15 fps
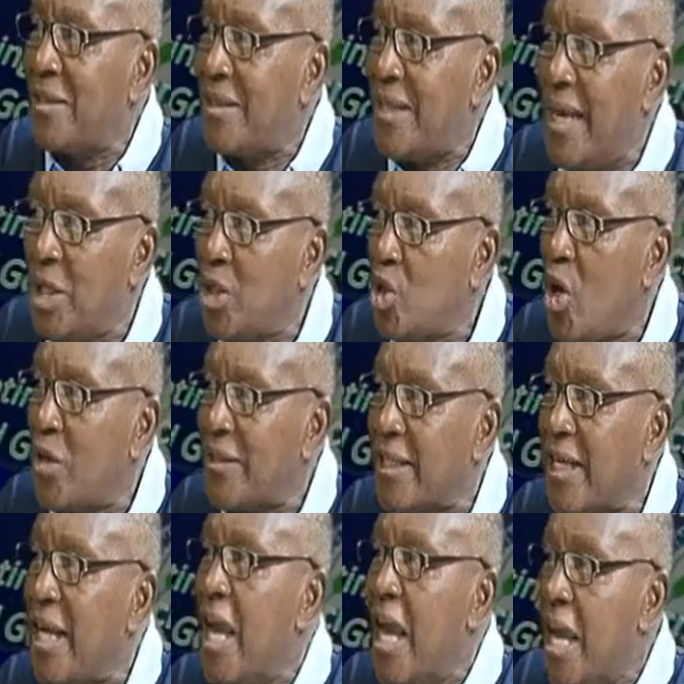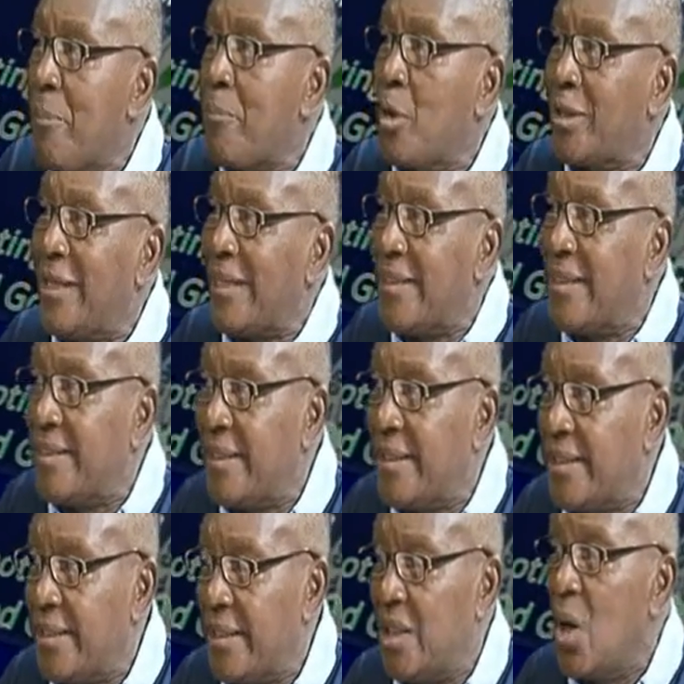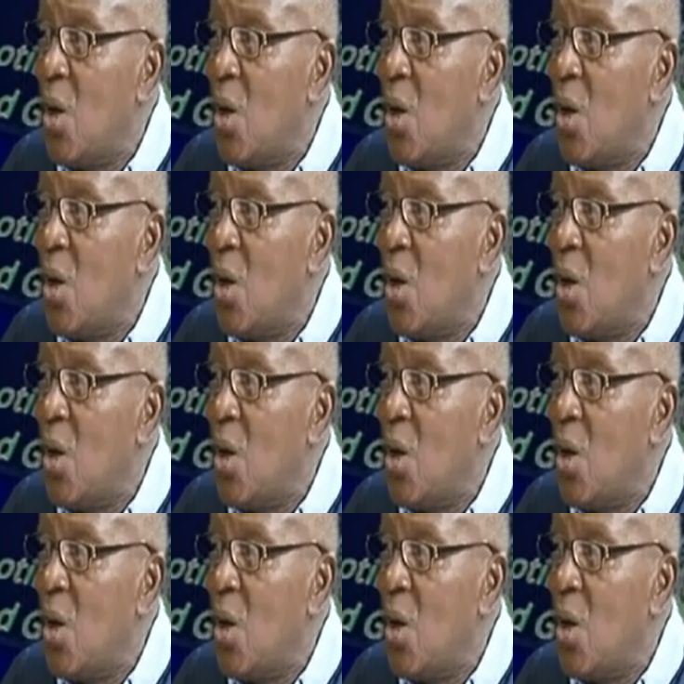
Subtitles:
ensure say it protects its citizens,